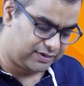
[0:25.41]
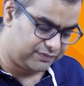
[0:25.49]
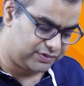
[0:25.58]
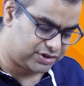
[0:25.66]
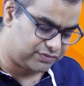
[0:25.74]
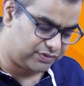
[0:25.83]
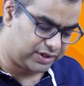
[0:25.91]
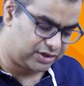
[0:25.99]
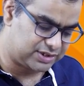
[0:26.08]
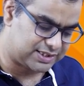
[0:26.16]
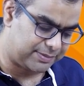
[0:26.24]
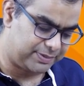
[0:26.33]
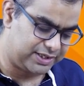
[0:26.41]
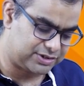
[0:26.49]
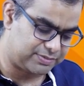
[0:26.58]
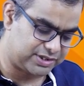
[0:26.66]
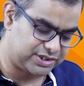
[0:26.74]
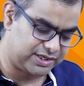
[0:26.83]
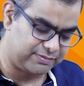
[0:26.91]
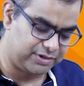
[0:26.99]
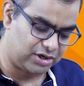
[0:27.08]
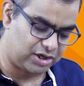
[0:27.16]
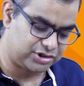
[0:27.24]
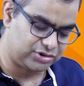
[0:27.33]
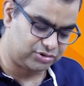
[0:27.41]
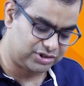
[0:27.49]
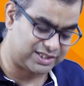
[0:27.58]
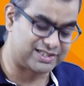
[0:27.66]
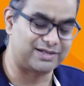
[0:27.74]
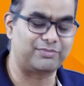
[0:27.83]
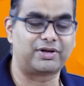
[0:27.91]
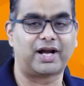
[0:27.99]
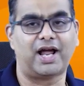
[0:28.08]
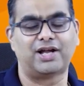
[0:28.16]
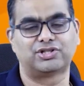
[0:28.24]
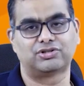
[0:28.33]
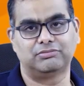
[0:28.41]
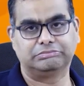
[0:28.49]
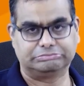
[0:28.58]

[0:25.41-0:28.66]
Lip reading: which were on separate spreadsheet, have been lost due to system crash.